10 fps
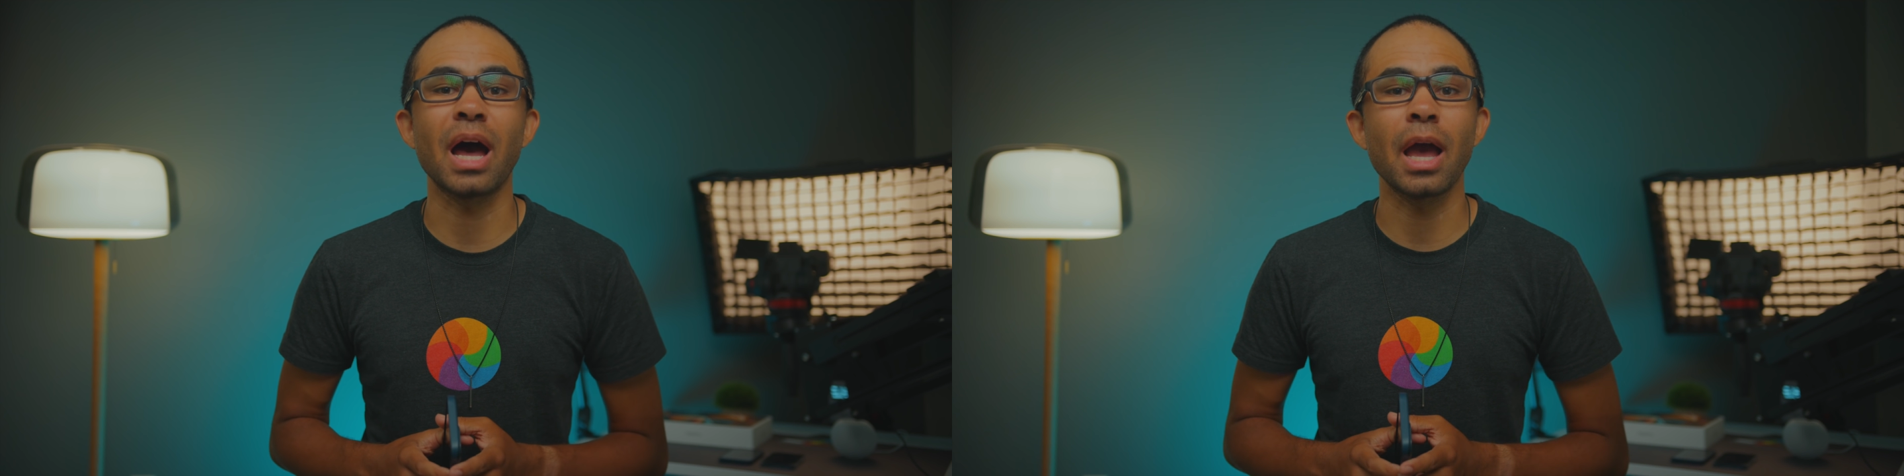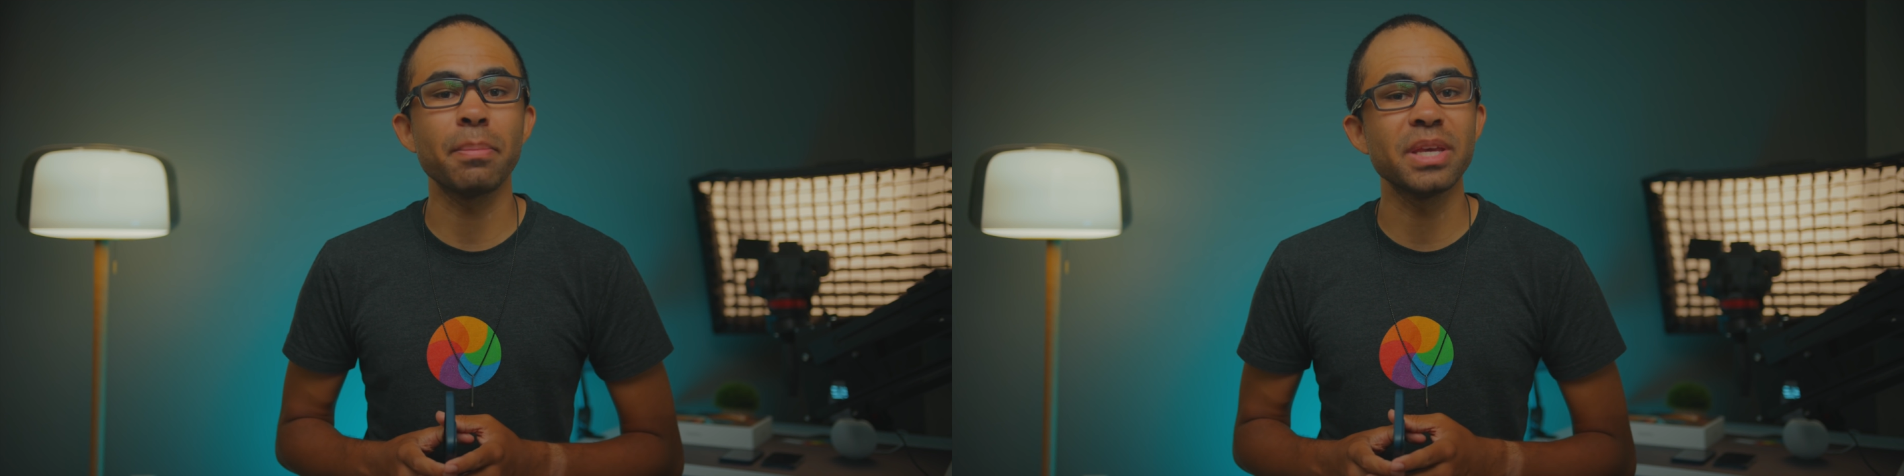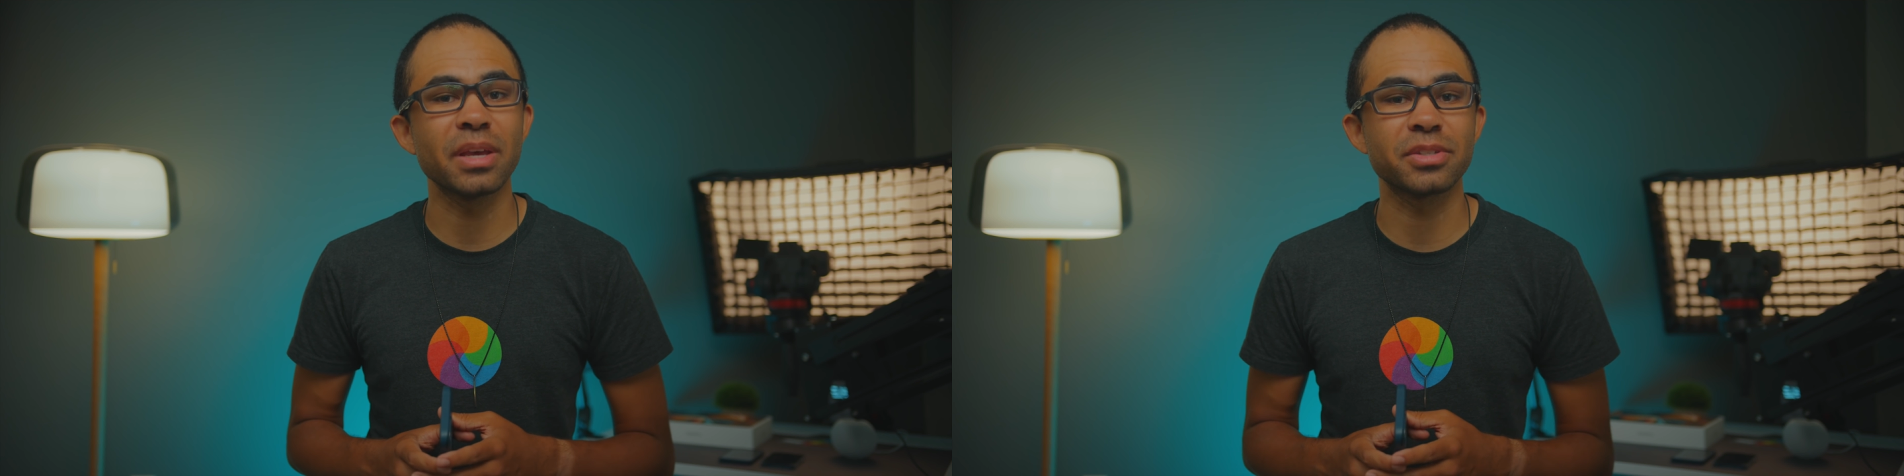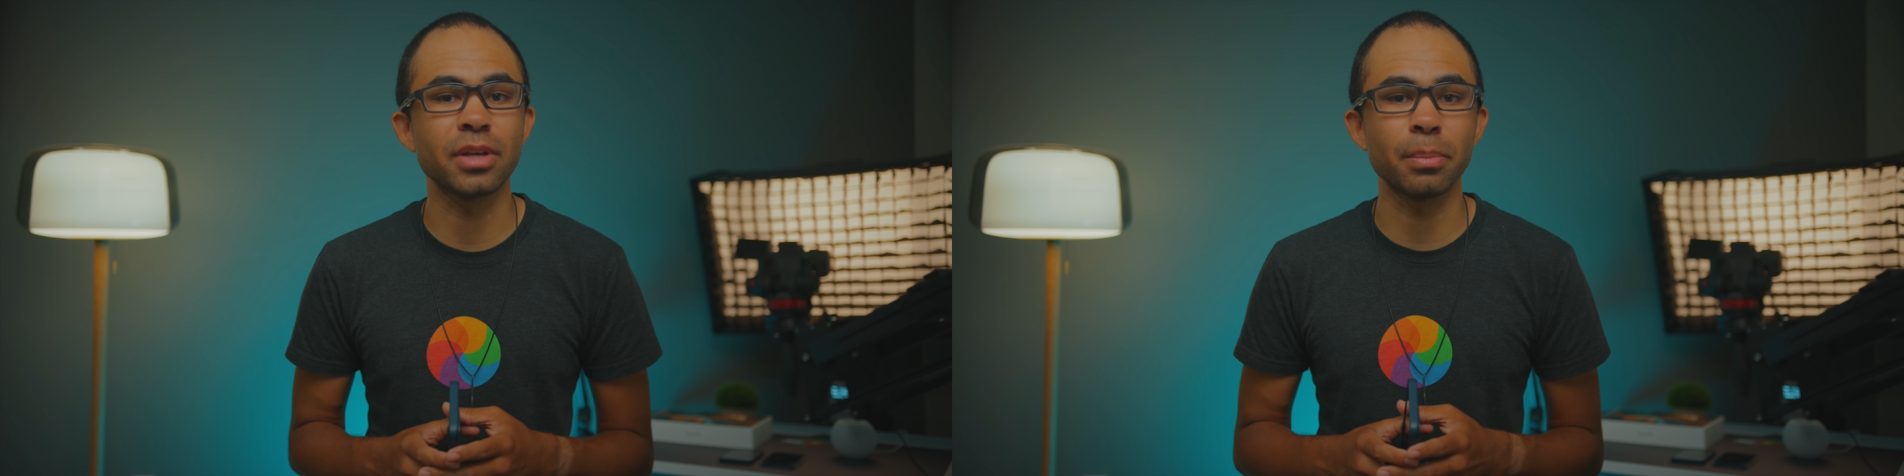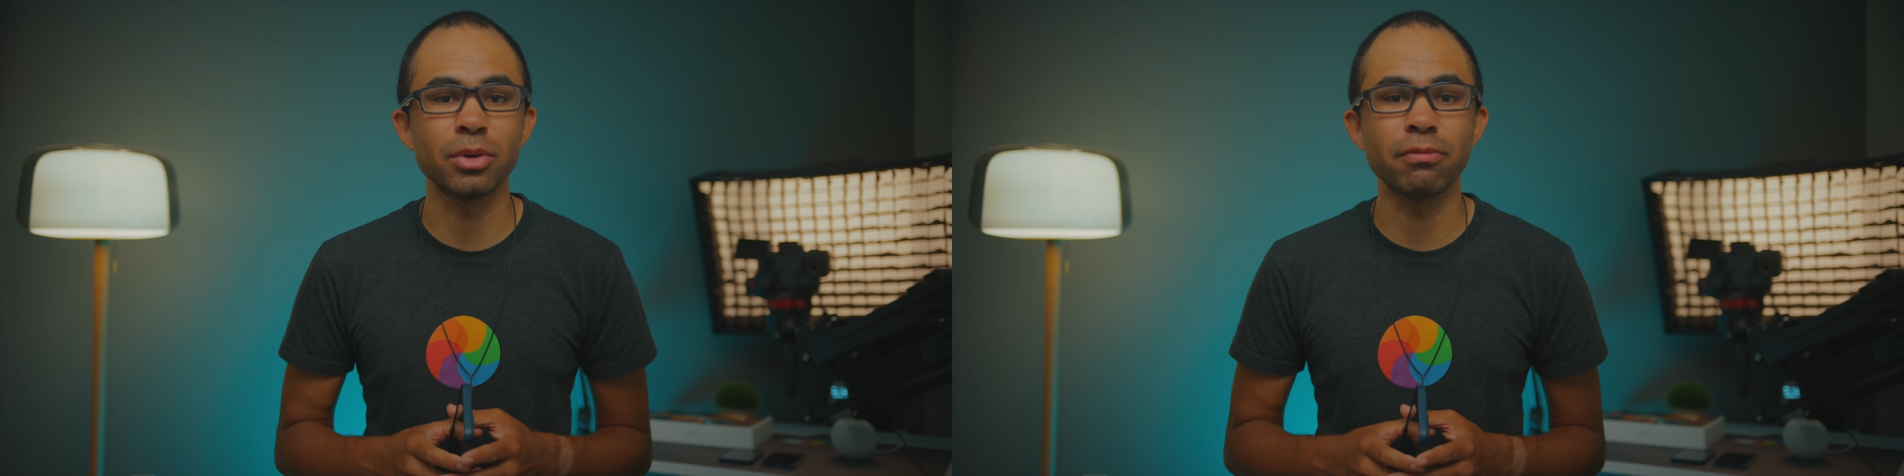
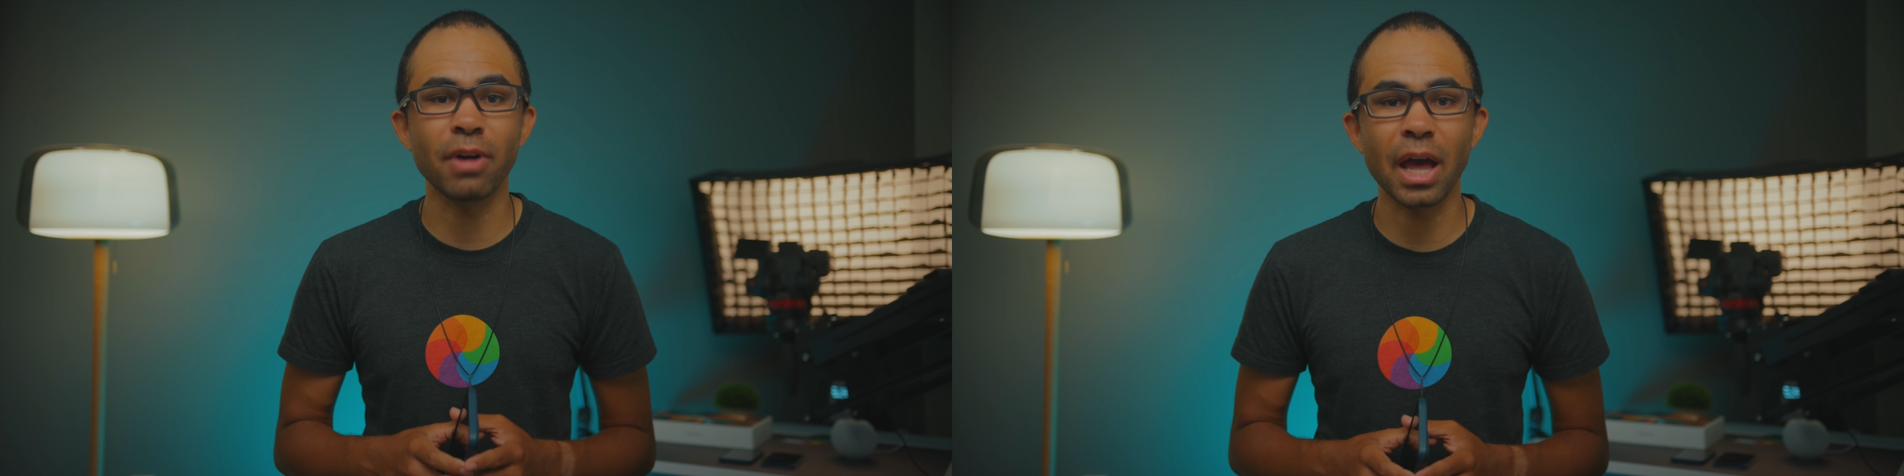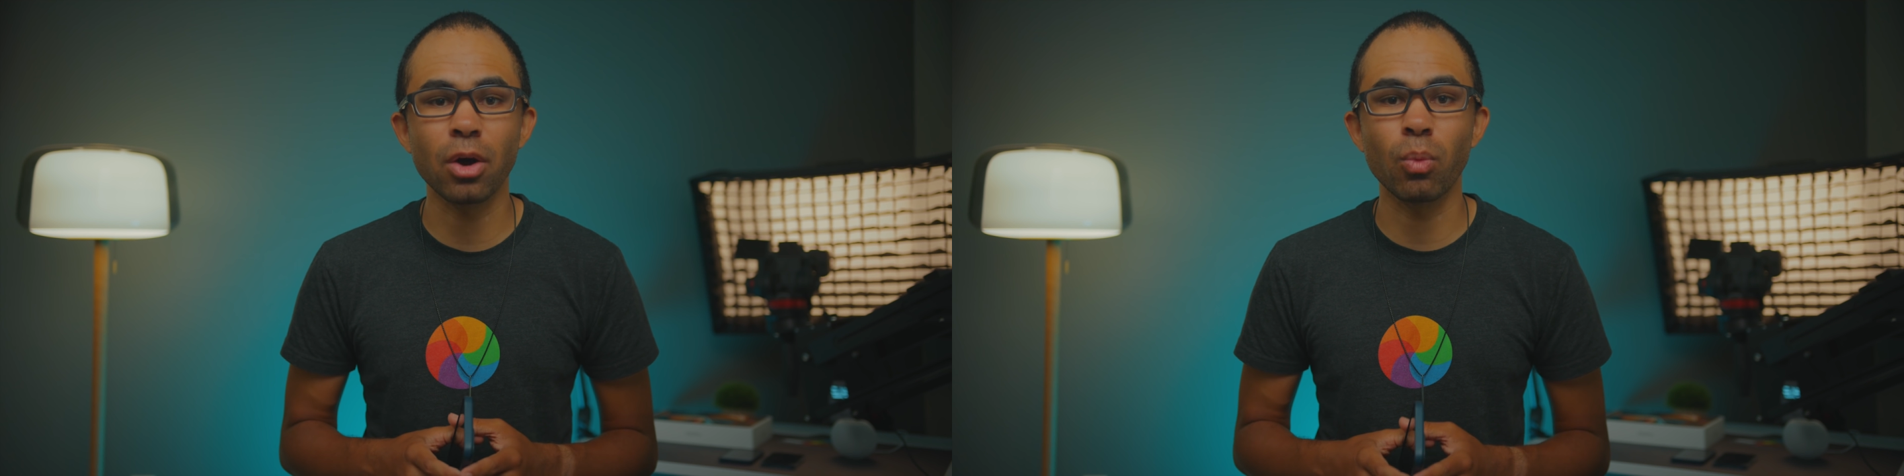IPSW file